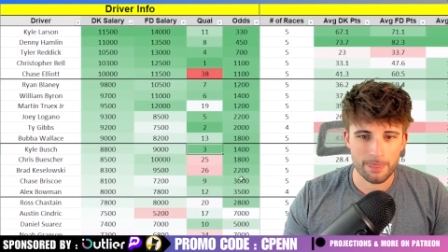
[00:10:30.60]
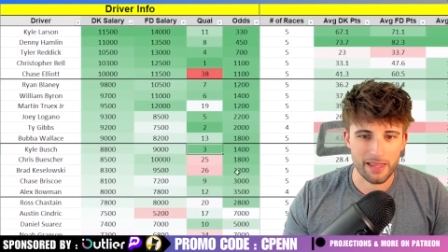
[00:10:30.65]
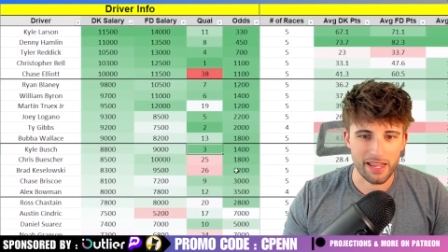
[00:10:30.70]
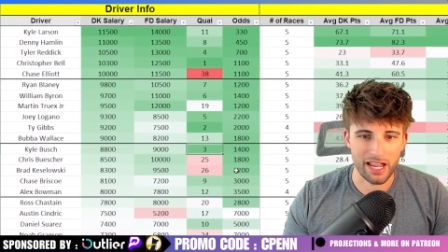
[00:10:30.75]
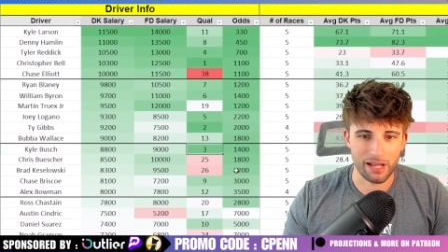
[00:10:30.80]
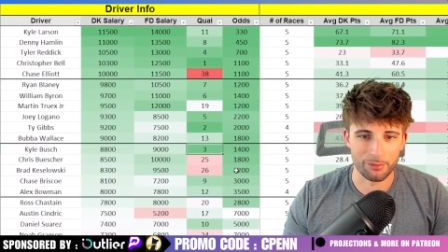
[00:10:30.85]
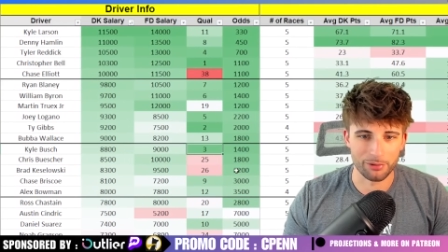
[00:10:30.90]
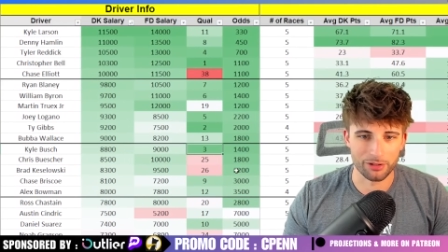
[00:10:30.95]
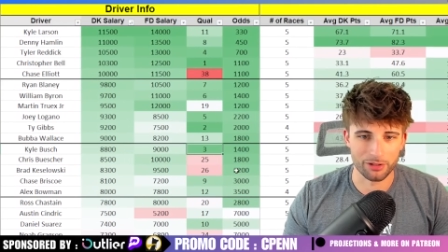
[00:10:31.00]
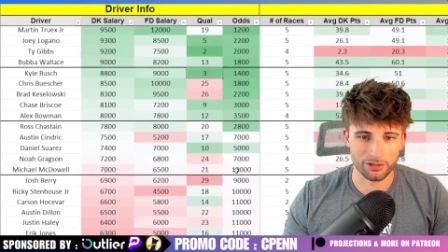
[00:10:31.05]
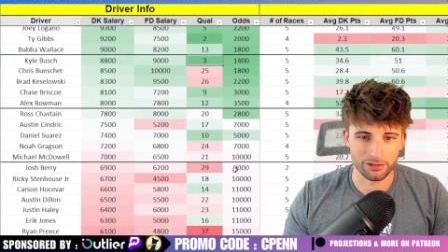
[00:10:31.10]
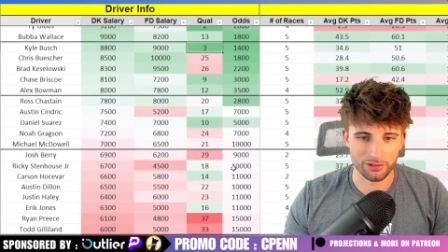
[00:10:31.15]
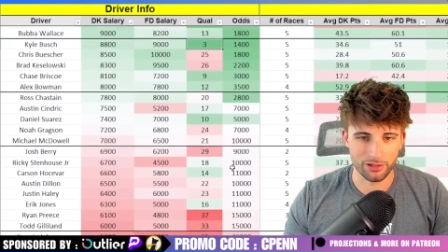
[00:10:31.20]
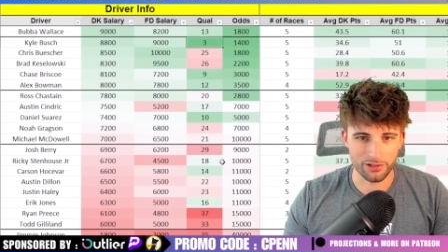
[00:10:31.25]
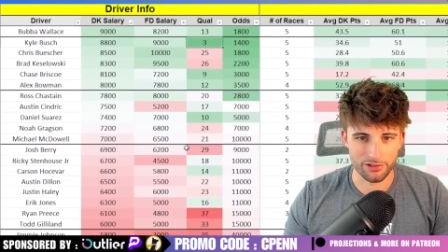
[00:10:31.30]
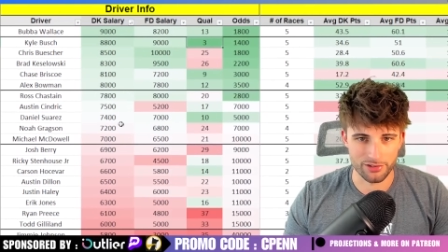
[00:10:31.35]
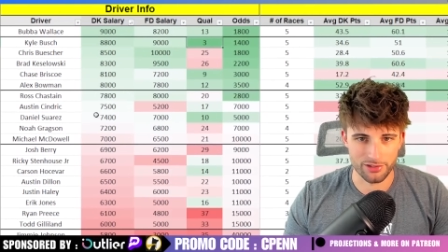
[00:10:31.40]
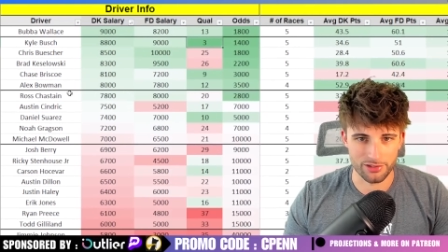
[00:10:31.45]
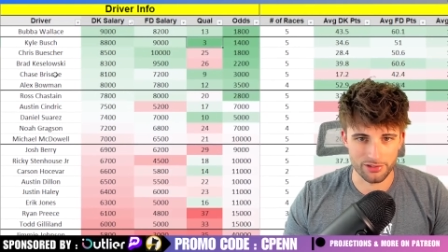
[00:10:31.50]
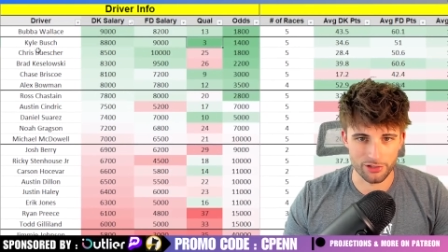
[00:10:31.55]
Hamlin, or
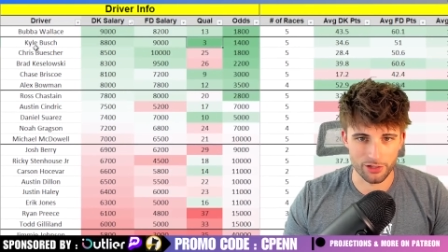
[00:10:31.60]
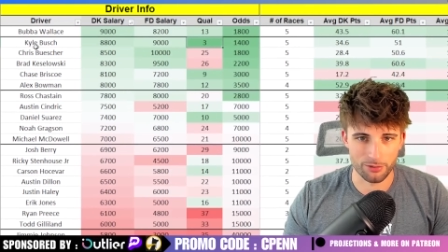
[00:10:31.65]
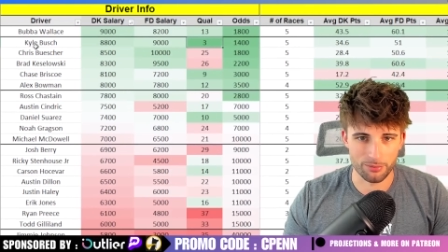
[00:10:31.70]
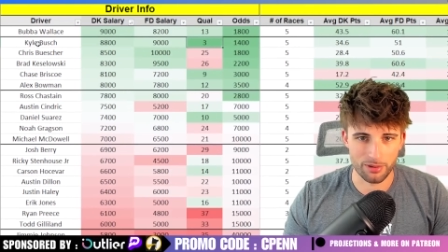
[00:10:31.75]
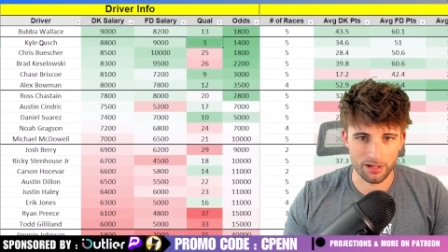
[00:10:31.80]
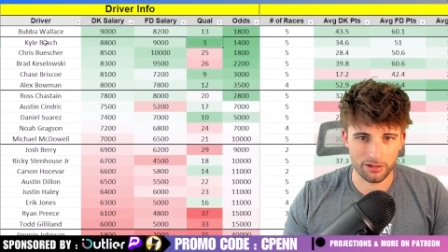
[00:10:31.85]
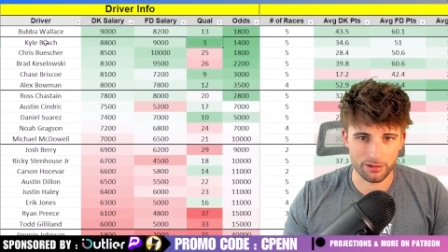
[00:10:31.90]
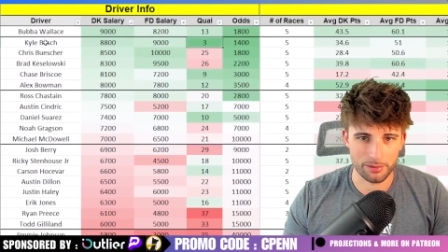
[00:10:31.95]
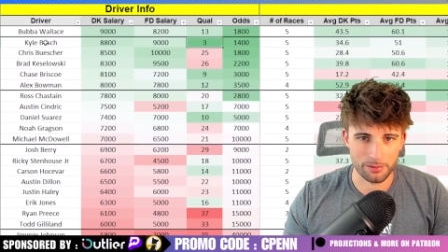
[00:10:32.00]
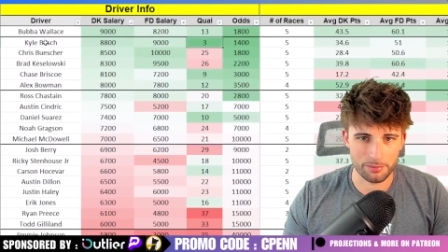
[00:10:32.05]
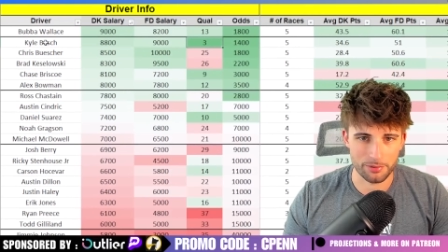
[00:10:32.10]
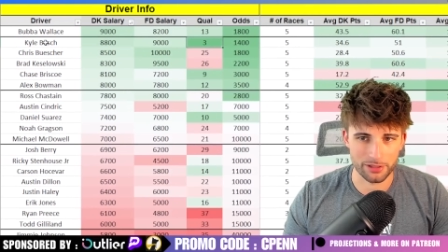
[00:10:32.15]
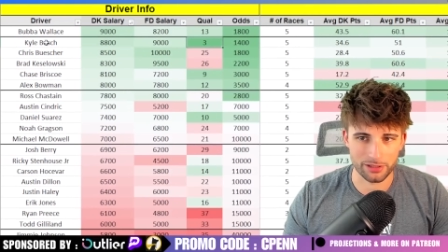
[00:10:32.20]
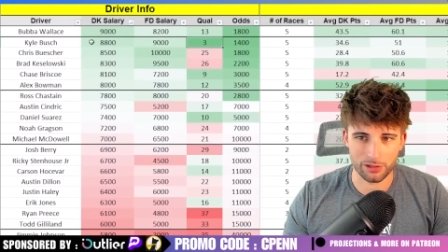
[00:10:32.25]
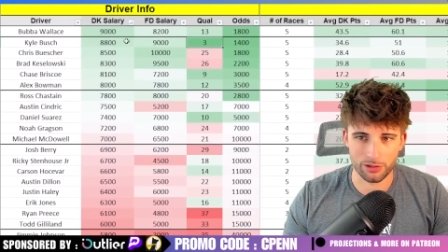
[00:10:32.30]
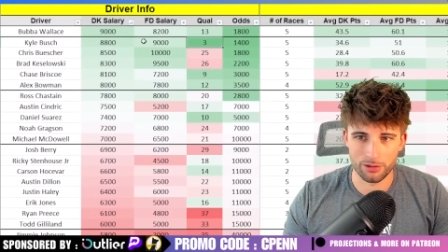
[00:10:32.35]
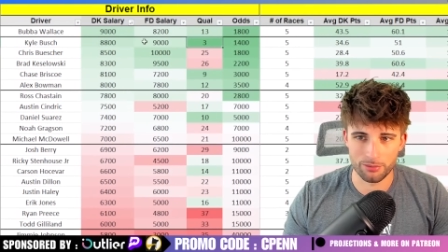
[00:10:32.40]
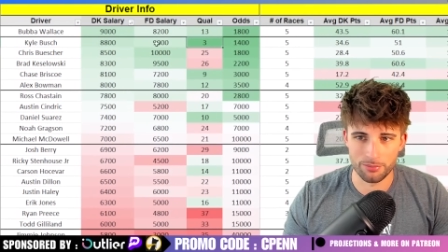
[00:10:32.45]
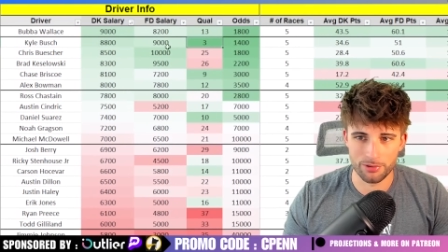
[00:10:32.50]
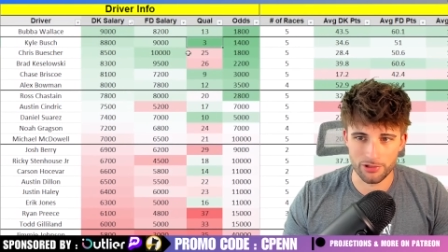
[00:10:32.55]
Larson. So probably going to be pretty
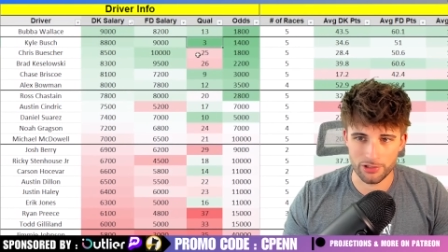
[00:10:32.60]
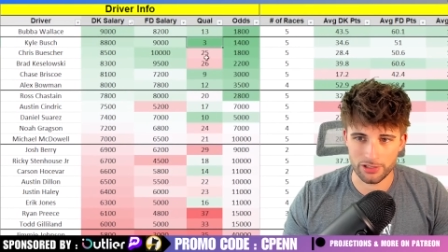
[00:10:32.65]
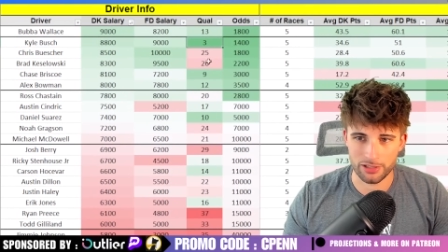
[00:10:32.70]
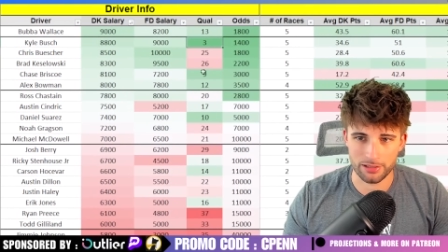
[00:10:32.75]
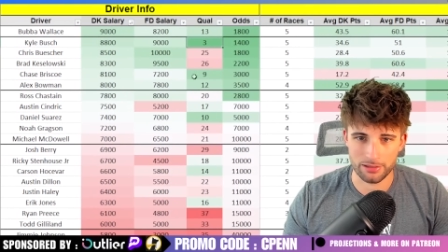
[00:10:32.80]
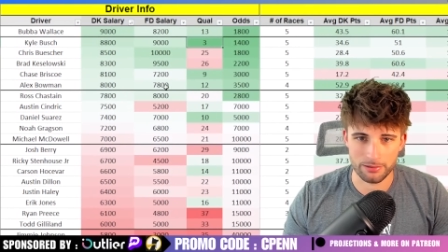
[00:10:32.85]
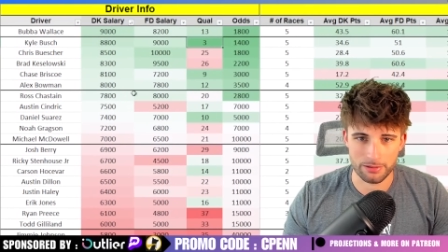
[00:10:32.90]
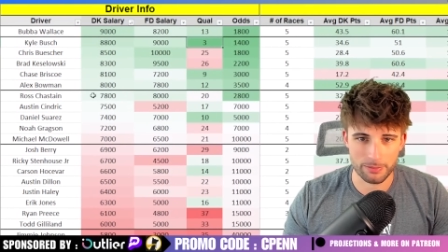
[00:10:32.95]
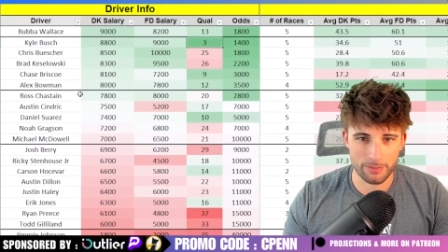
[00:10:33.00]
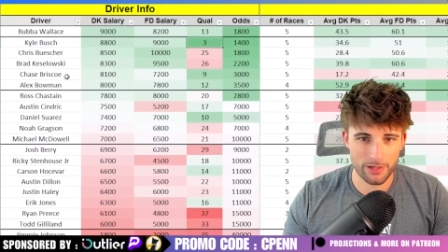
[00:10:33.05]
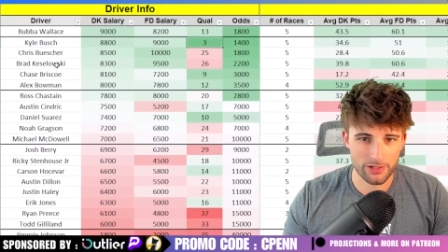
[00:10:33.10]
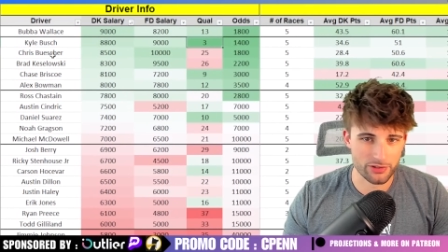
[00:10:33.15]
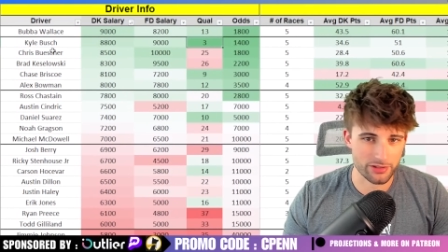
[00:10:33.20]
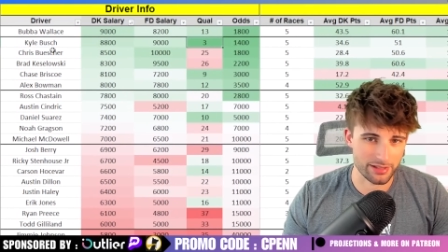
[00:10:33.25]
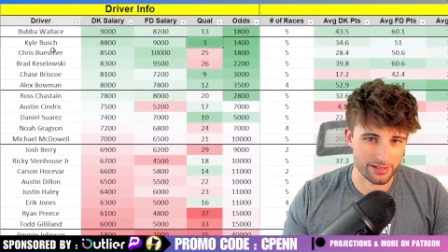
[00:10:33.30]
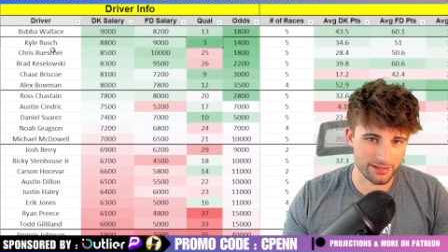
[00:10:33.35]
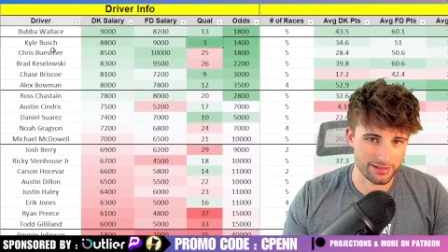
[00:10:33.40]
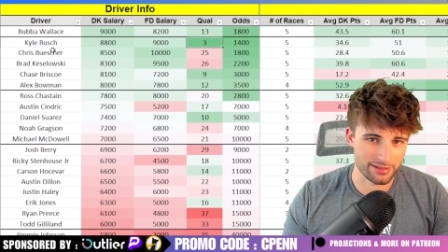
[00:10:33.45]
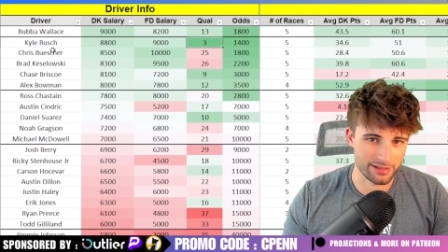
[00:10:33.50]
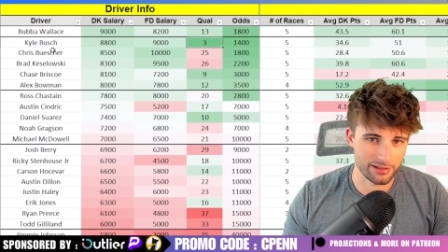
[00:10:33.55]
low on Busch, especially
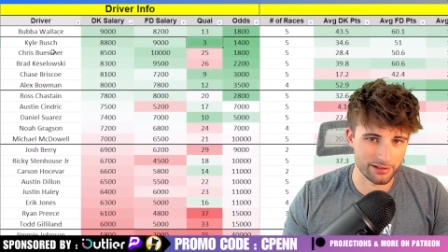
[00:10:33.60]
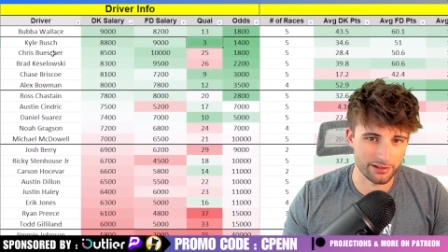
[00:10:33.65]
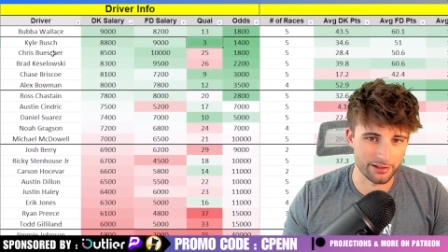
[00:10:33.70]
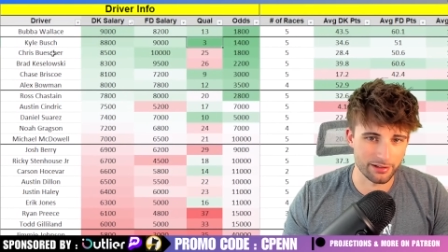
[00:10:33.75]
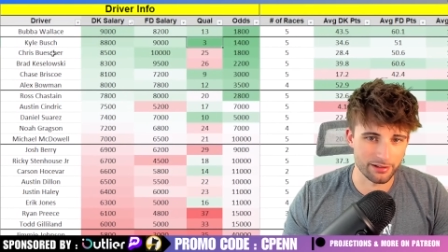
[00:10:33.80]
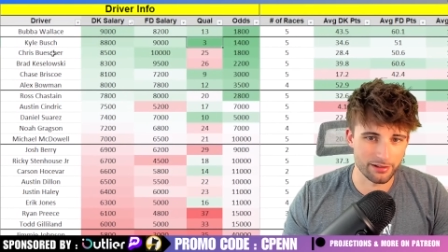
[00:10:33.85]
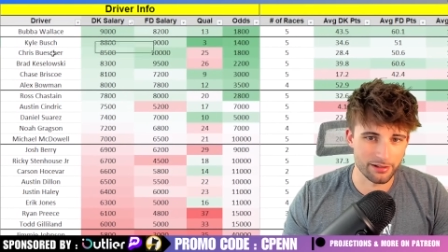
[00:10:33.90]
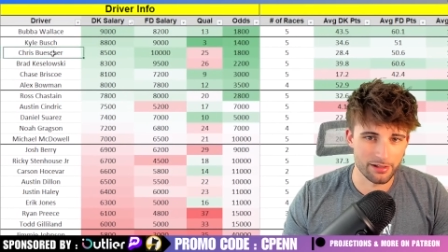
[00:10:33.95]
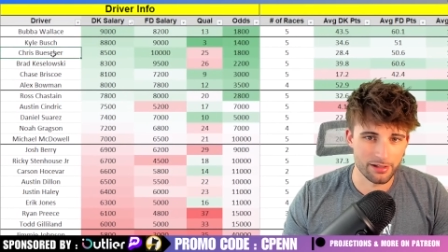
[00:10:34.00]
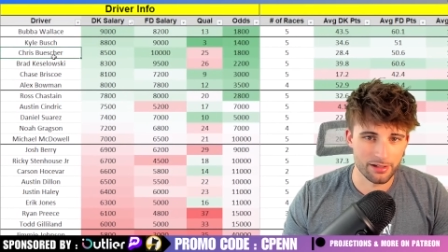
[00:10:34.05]
considering